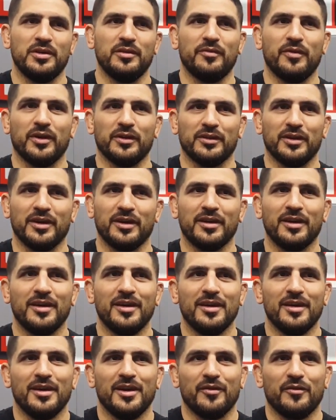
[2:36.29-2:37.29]
He felt like
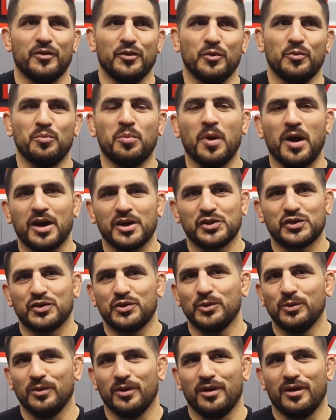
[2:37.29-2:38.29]
if you
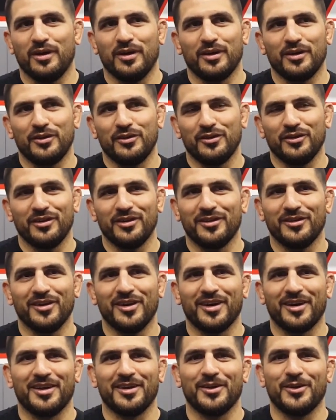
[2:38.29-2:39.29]
box too long, you're
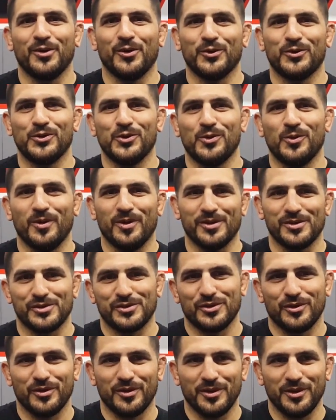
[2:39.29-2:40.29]
not going to go too well.
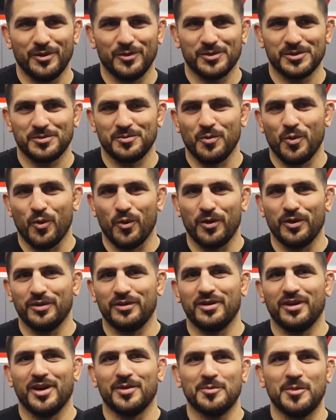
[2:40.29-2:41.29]
So he was more
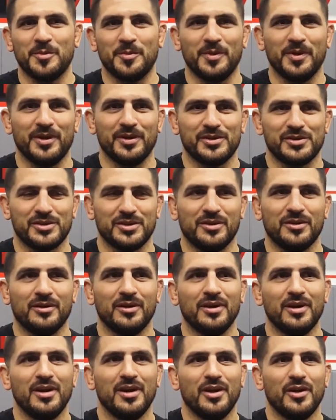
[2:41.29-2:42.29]
into MMA. So
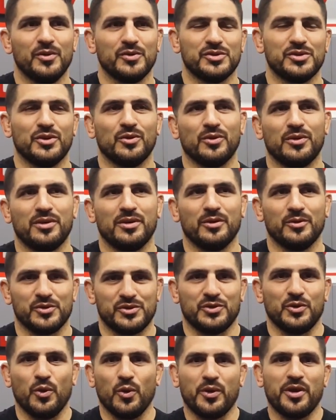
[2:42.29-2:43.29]
it
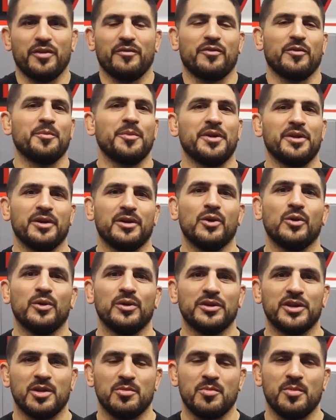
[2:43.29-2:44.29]
was okay for me to go
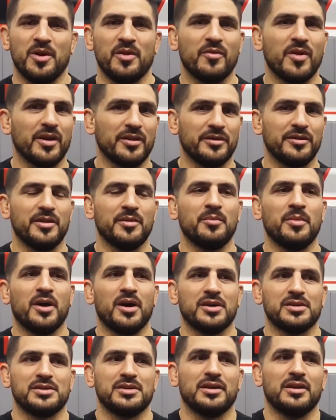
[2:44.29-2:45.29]
into MMA rather than
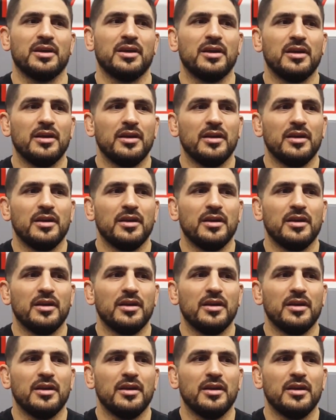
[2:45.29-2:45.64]
boxing.